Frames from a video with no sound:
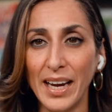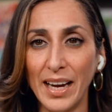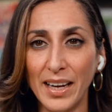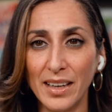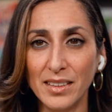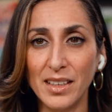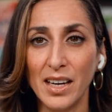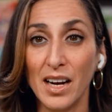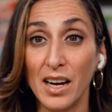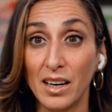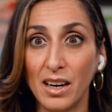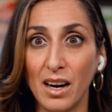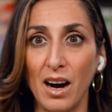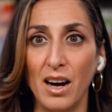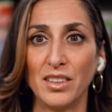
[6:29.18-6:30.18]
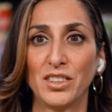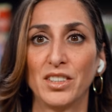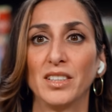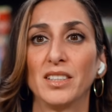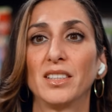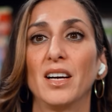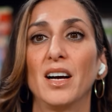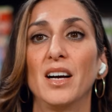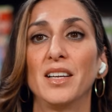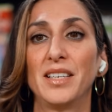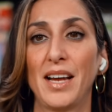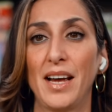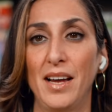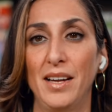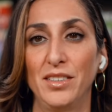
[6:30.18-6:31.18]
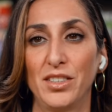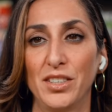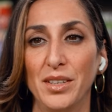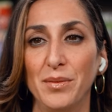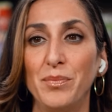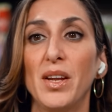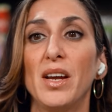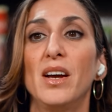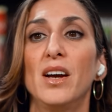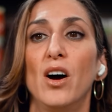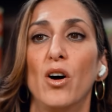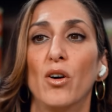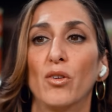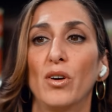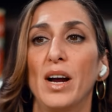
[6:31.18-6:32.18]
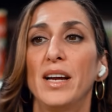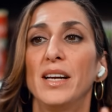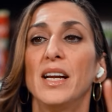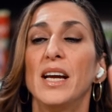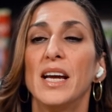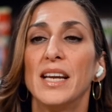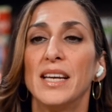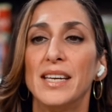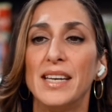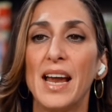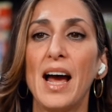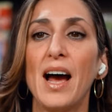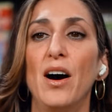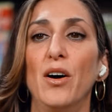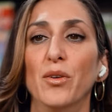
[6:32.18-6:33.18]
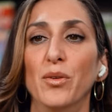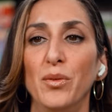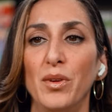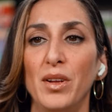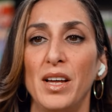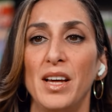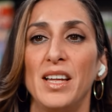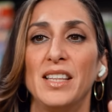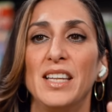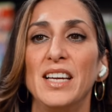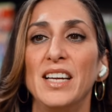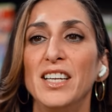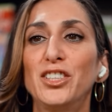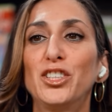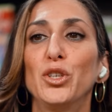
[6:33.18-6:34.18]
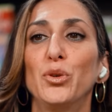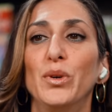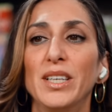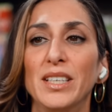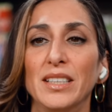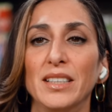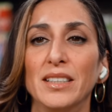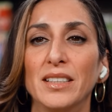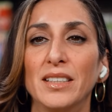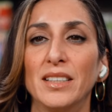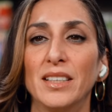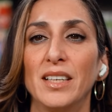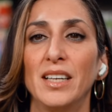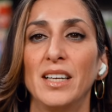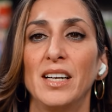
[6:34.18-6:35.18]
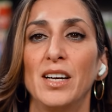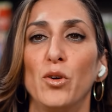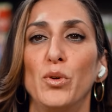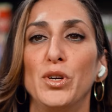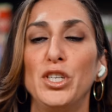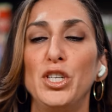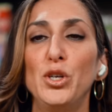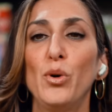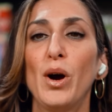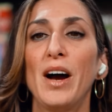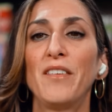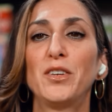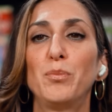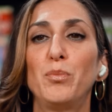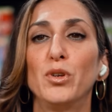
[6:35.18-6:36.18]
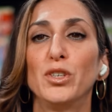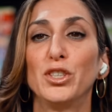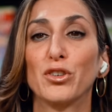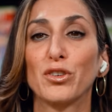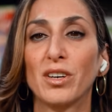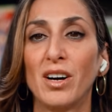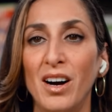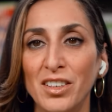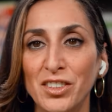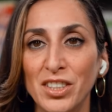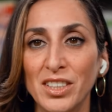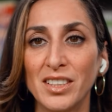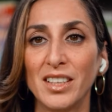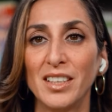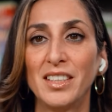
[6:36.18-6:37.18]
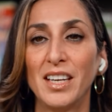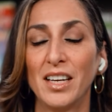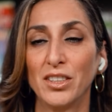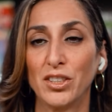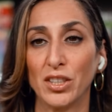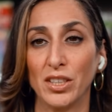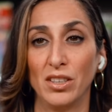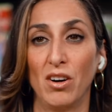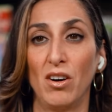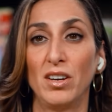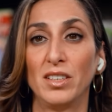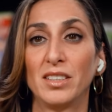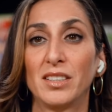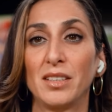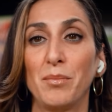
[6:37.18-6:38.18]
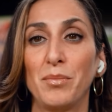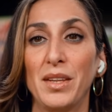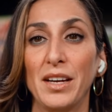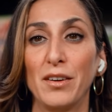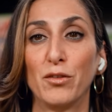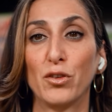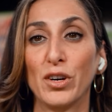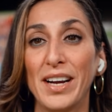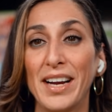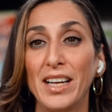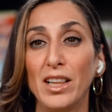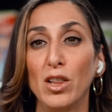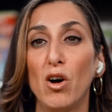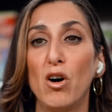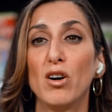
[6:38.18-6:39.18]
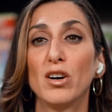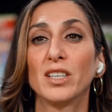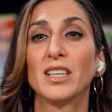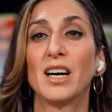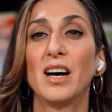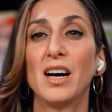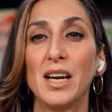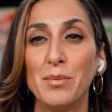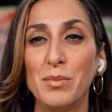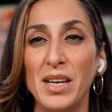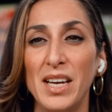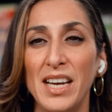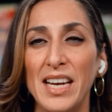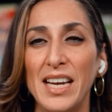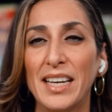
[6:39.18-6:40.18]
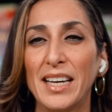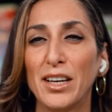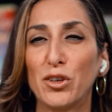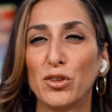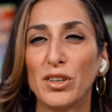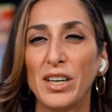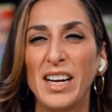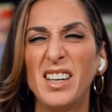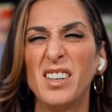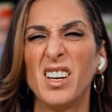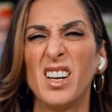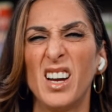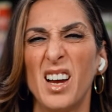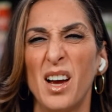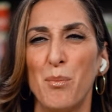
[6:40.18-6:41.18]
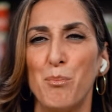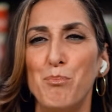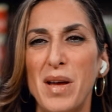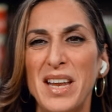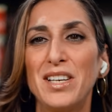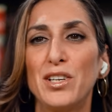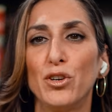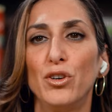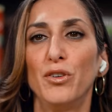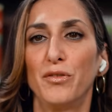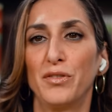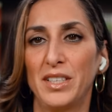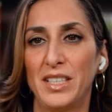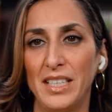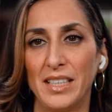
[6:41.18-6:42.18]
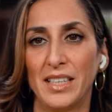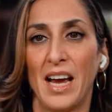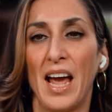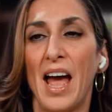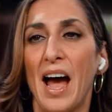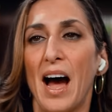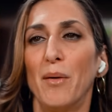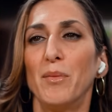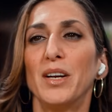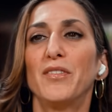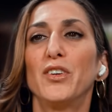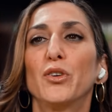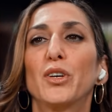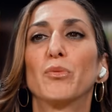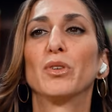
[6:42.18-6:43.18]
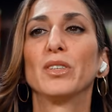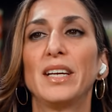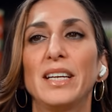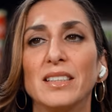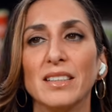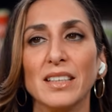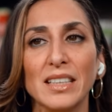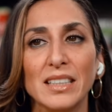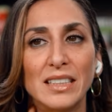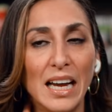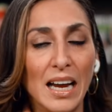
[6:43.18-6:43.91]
And conscious attention. All right. Now, the issue is when you have to put your conscious attention on something for a long time, it can create mental fatigue. How many of you can relate to this?